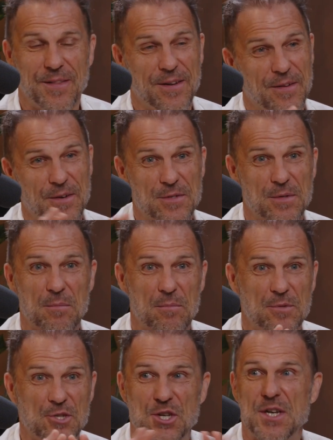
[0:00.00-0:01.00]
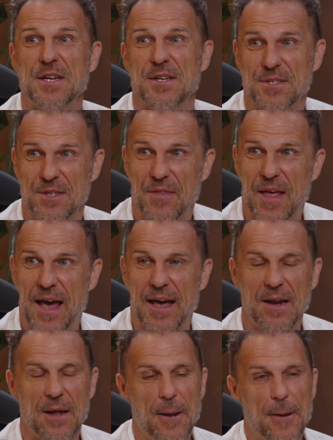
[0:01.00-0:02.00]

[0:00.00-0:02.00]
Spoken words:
There's a genius in that,